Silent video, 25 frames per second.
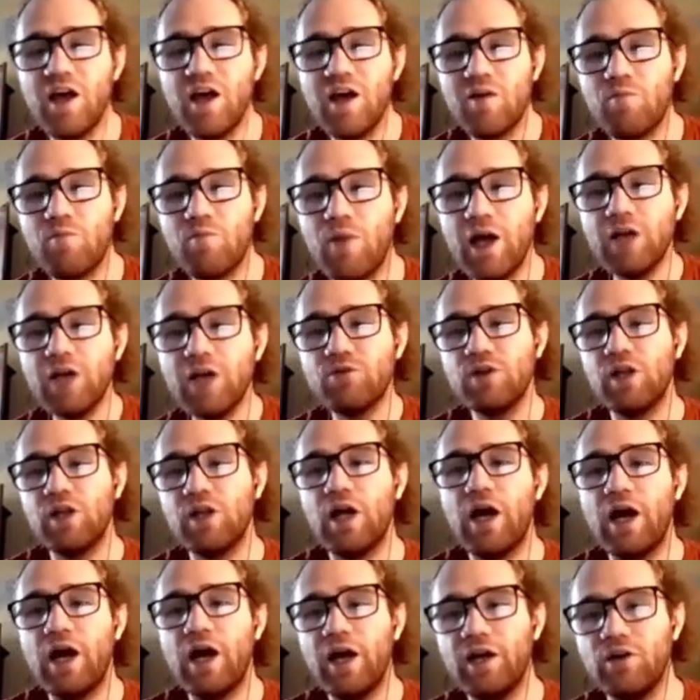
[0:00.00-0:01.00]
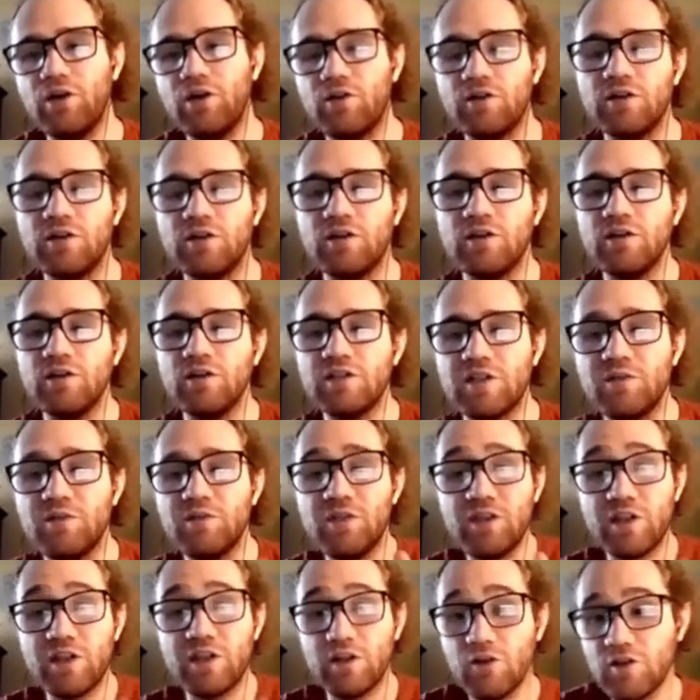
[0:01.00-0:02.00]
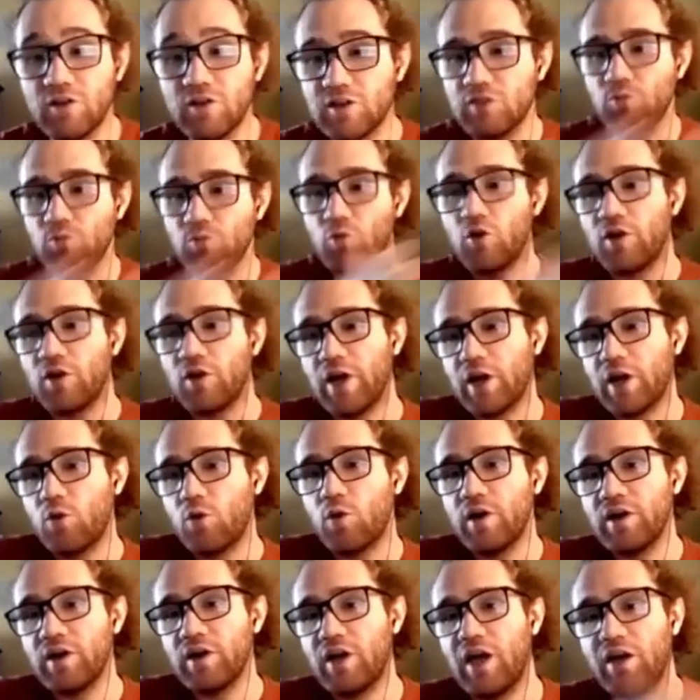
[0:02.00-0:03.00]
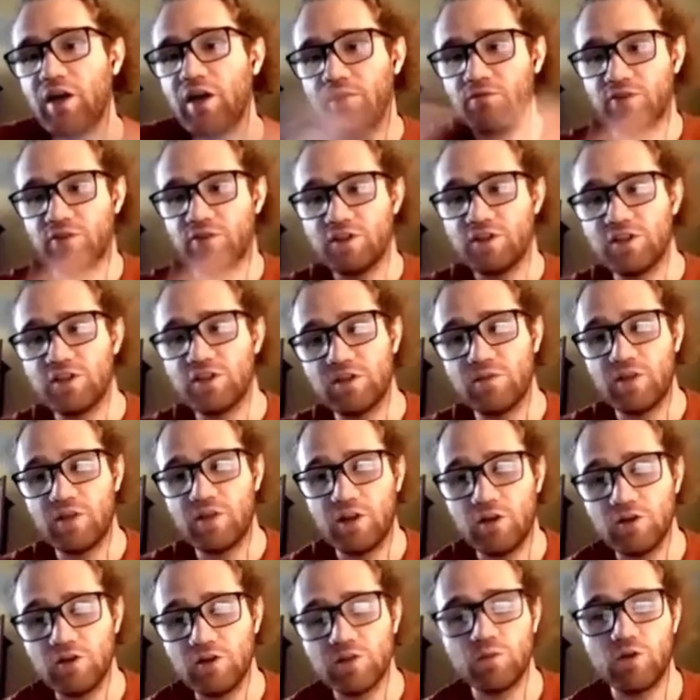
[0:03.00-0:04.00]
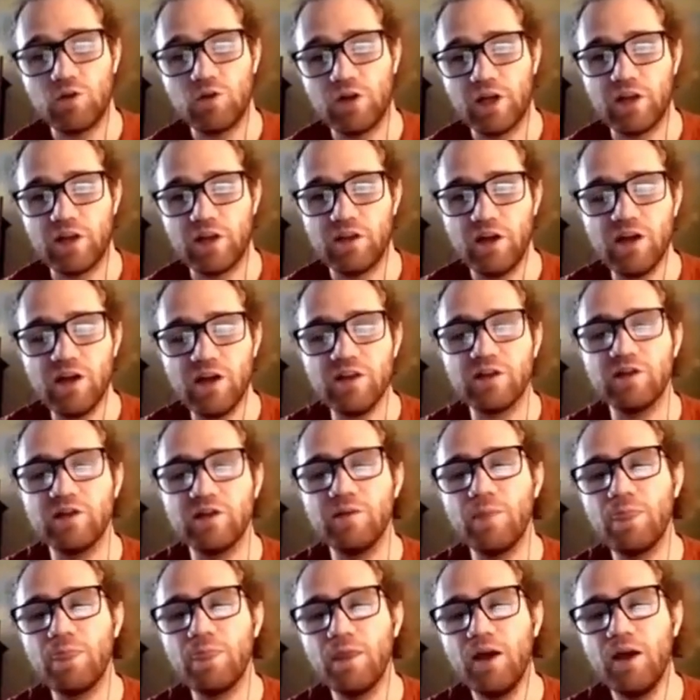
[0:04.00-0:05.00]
might rely on something that looks more like one game versus something that looks more like the other.